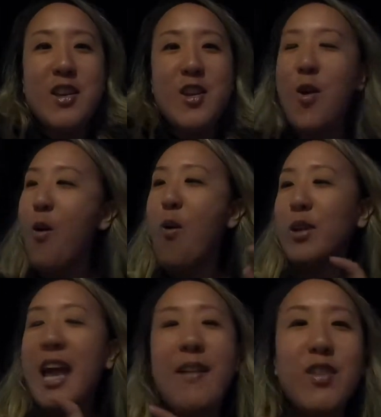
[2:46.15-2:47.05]
You don't
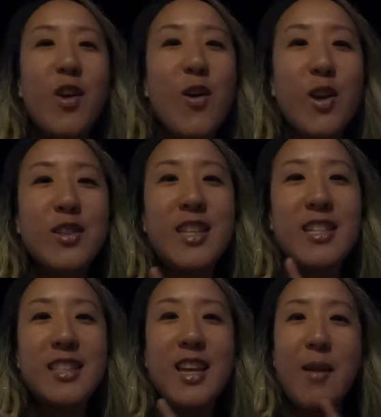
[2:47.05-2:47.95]
only have to go to
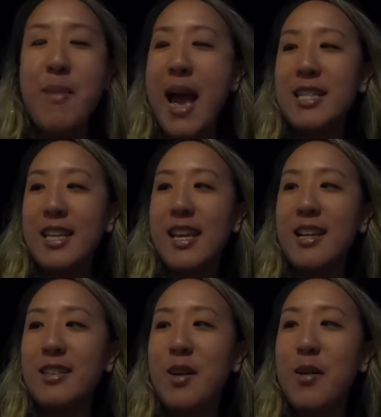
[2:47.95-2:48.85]
Disney at Magic
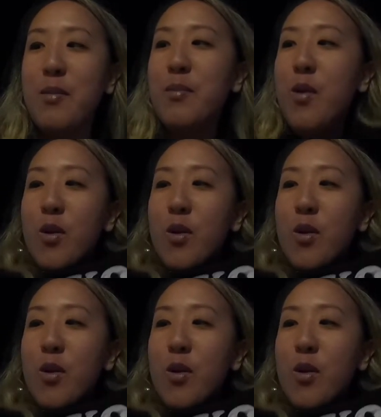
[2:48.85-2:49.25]
Kingdom